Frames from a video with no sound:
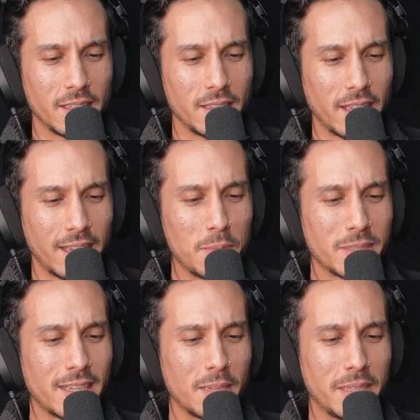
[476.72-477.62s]
They keep
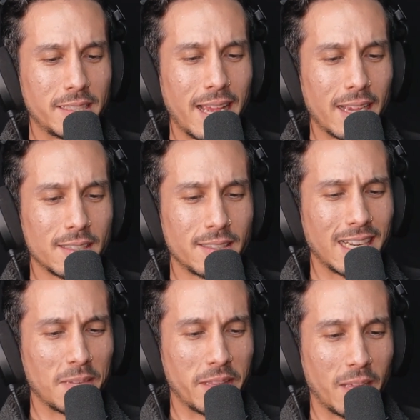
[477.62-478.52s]
sending me texts
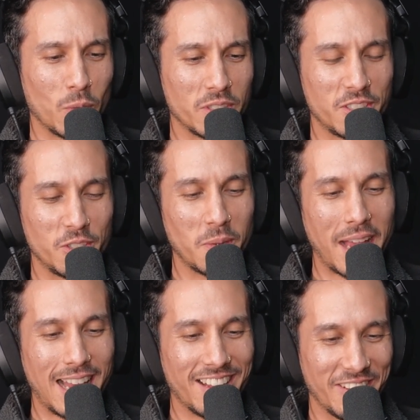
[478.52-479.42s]
telling me they want to do
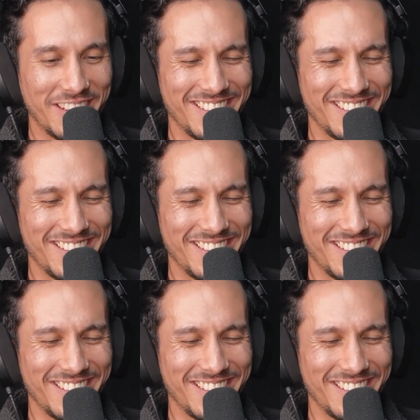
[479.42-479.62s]
Alan.